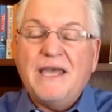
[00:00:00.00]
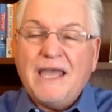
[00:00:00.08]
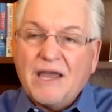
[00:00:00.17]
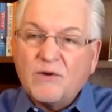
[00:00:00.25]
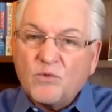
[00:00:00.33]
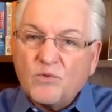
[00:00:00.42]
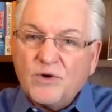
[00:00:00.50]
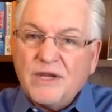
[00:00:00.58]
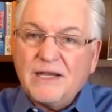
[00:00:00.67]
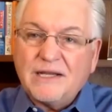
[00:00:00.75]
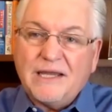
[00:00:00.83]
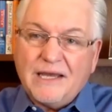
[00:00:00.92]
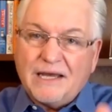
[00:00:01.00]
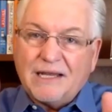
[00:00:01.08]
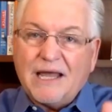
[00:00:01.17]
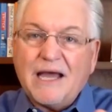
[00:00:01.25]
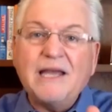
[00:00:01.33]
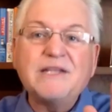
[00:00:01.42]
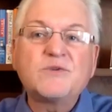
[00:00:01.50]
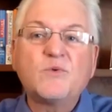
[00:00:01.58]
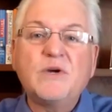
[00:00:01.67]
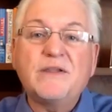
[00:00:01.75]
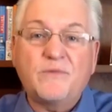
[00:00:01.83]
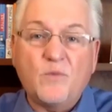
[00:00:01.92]
and really aligns
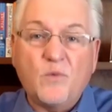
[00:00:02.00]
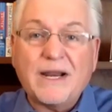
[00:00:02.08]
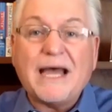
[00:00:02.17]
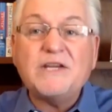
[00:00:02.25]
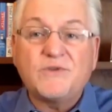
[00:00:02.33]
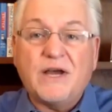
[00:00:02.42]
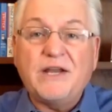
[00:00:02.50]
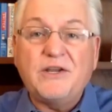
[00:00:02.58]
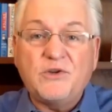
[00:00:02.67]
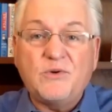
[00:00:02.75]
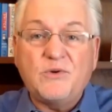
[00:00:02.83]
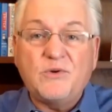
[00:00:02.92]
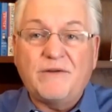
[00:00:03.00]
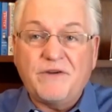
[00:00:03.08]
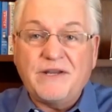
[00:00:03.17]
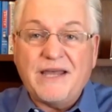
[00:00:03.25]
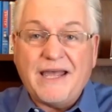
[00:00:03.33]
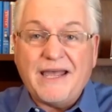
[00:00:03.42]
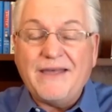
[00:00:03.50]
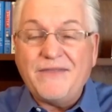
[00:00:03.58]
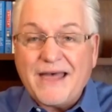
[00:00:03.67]
with what I try to do every day.